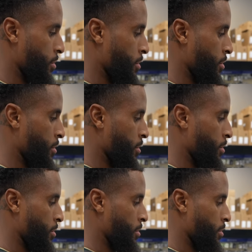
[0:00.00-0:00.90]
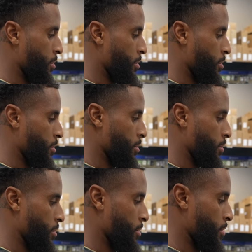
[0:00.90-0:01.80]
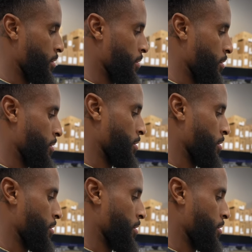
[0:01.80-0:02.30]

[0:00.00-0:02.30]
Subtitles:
Nobody speaks.